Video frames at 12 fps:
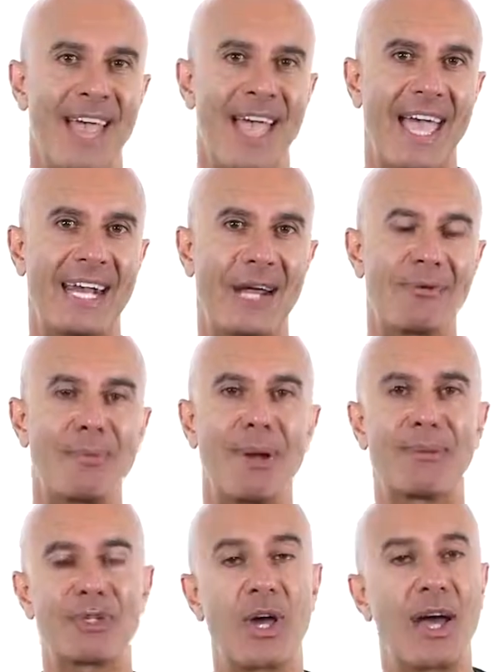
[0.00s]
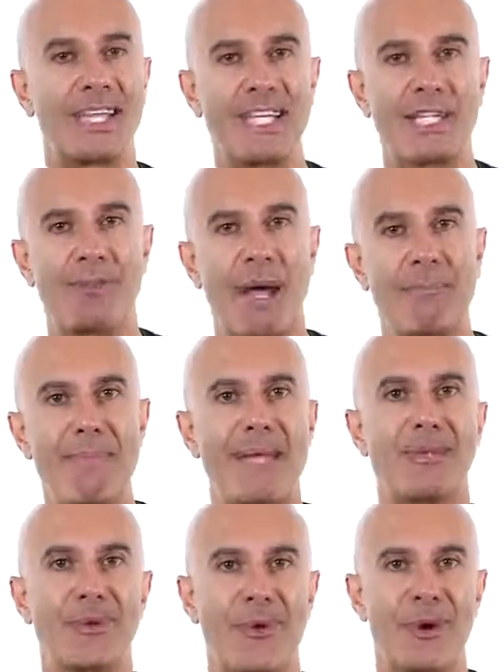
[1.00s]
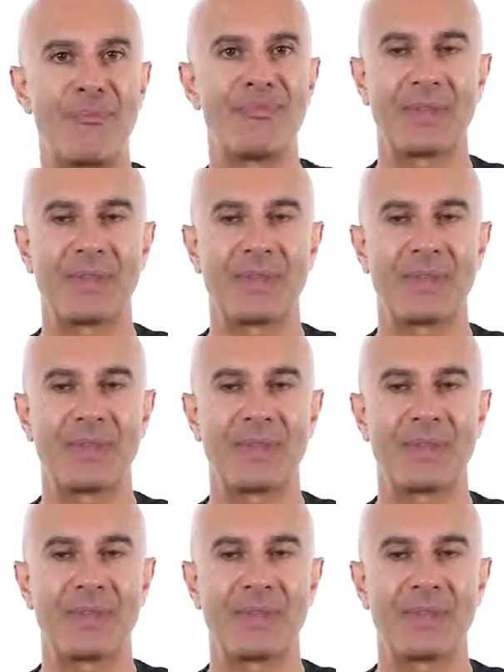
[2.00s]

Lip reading: And I remember talking to my mentor.